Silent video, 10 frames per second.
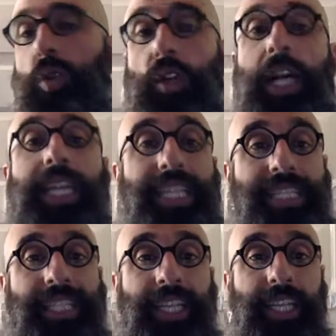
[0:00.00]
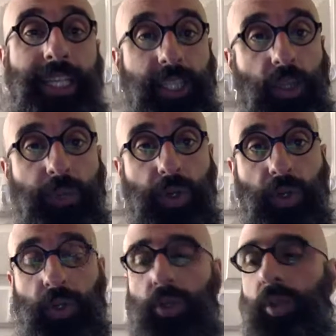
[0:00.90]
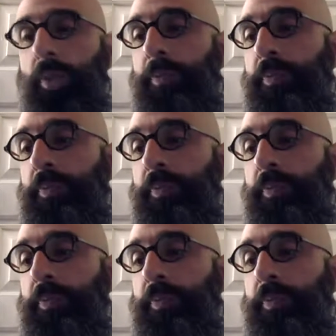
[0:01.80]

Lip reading: or at least need his support to do.